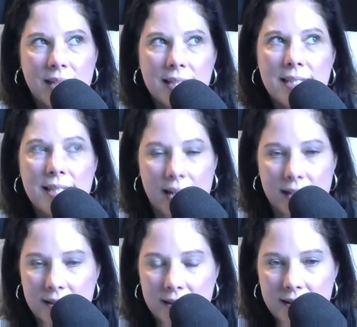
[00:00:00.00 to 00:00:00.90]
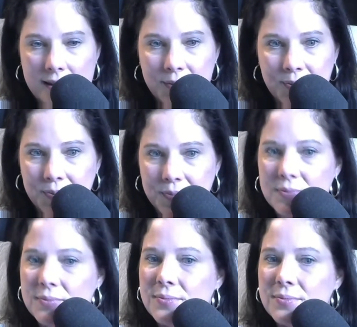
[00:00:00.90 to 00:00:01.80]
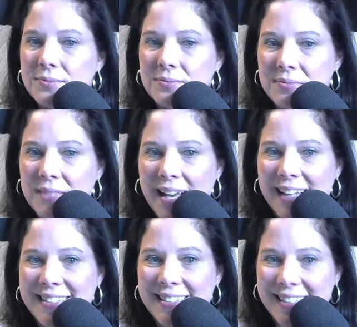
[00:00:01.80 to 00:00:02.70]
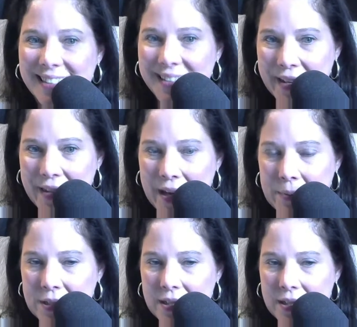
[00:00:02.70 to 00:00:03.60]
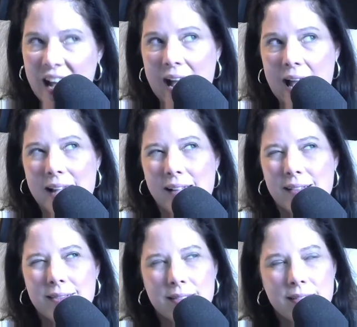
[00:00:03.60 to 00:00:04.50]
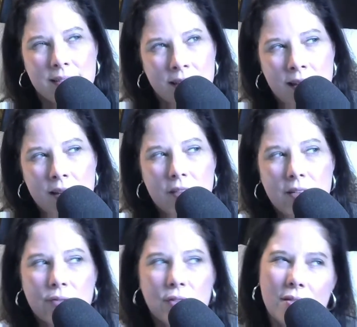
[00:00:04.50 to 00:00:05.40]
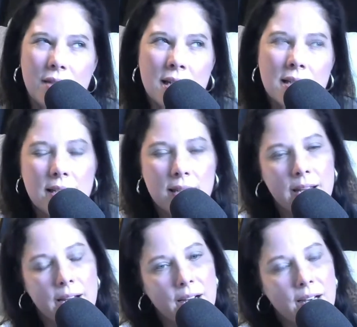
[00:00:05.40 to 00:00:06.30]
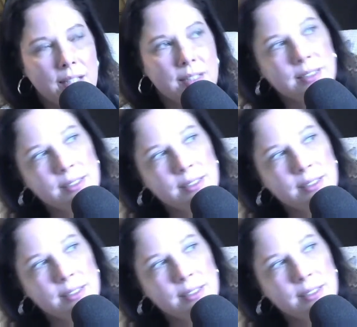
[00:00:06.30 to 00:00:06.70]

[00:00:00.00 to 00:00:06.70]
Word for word: Yes. I did like that book. There are a few things in there